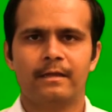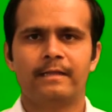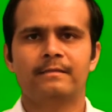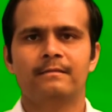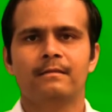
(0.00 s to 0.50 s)

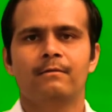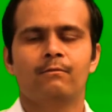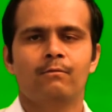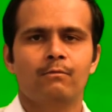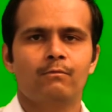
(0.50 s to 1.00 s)
and
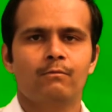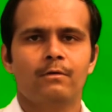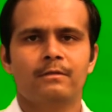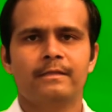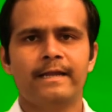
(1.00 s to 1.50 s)

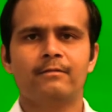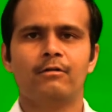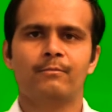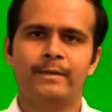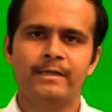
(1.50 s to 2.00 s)
that
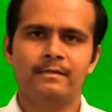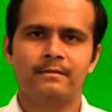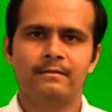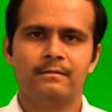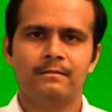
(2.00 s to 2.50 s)
orbit